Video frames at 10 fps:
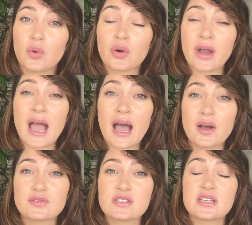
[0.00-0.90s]
or
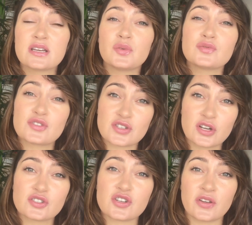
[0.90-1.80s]
how to
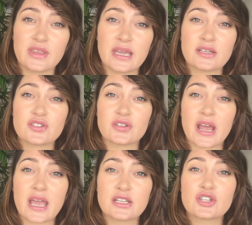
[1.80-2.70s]
search on the
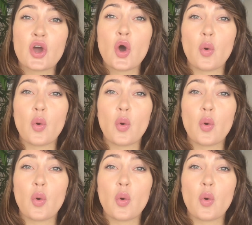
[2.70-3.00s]
internet